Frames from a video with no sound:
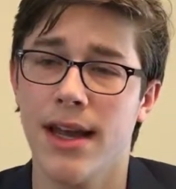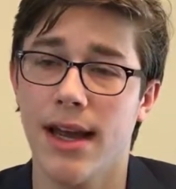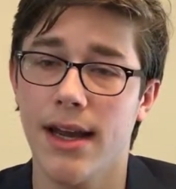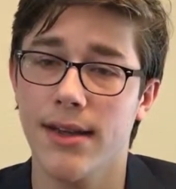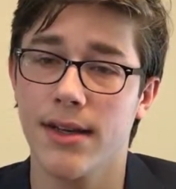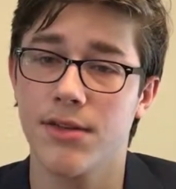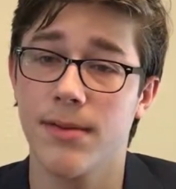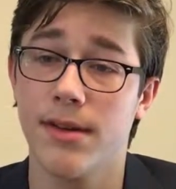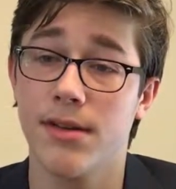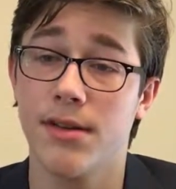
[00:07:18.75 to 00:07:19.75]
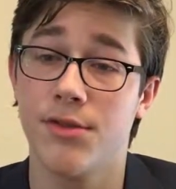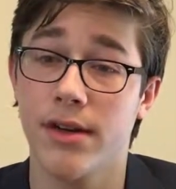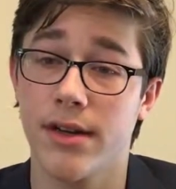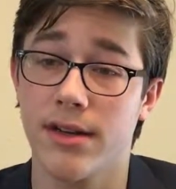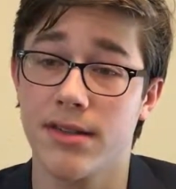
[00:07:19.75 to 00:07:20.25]
and they contributed to
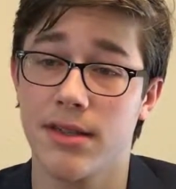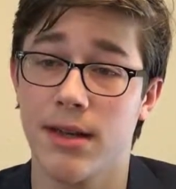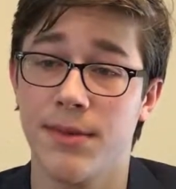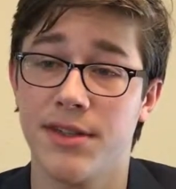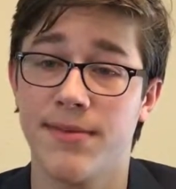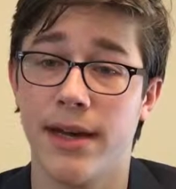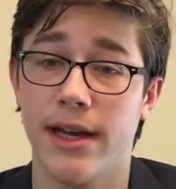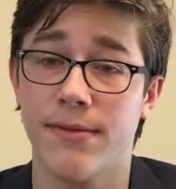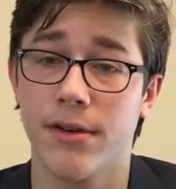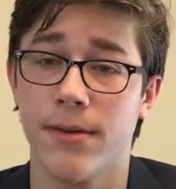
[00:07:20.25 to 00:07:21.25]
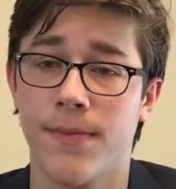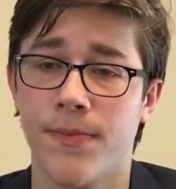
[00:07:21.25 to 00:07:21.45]
drunkenness and abusive behavior,